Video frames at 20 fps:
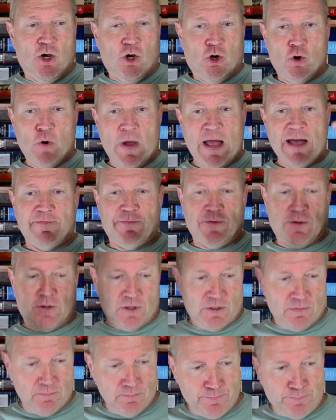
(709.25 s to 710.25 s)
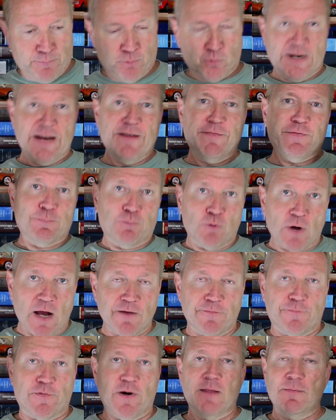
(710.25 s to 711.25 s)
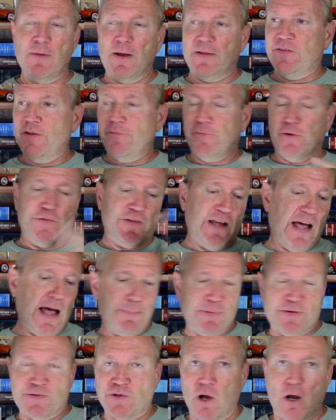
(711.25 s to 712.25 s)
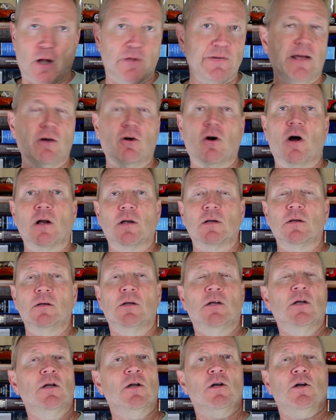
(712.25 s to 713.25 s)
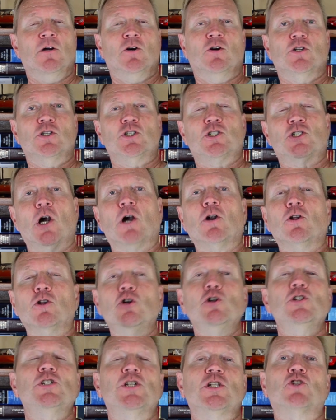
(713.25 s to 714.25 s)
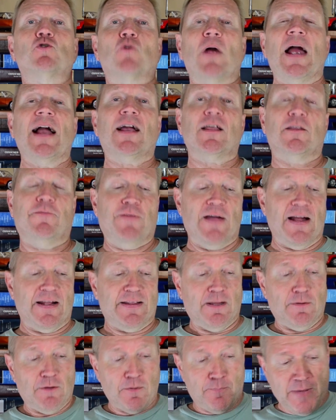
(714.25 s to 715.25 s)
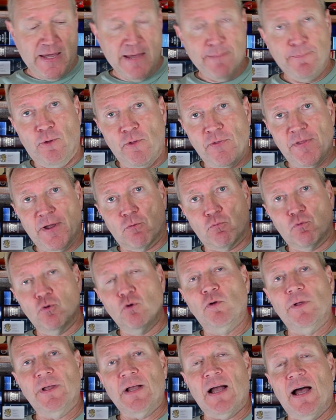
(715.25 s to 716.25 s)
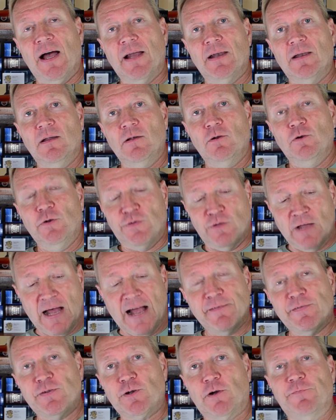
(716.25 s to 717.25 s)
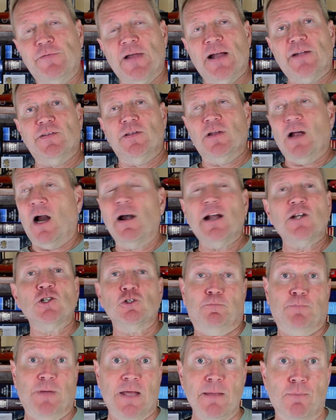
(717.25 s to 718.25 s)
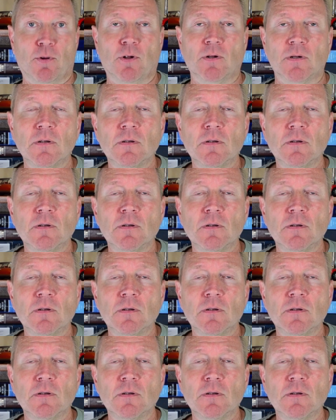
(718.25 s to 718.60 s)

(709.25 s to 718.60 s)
who have briefs brought in front of them on different topics all day long start losing track of the fact that the people they're ruling on, whose lives they're affecting, are actual people.